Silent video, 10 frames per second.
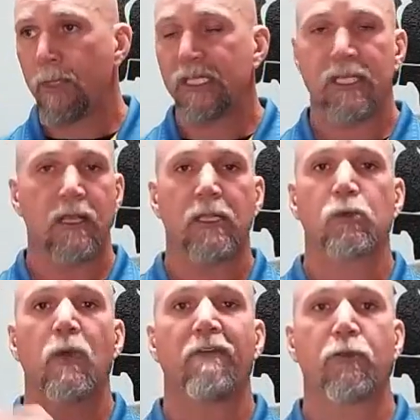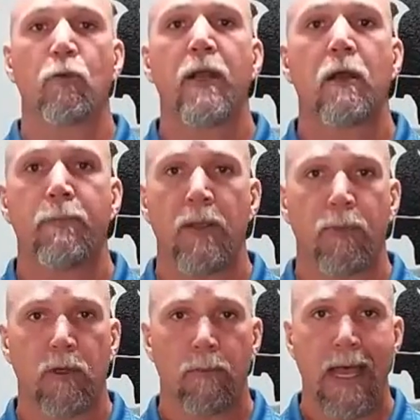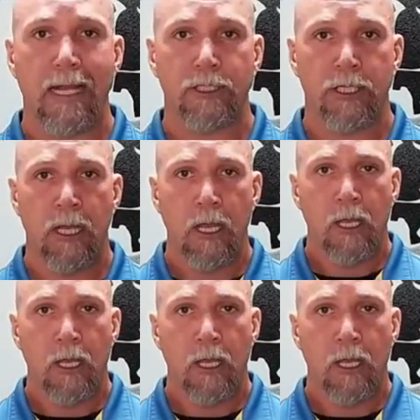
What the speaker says: Let's say we have 300 people in a match.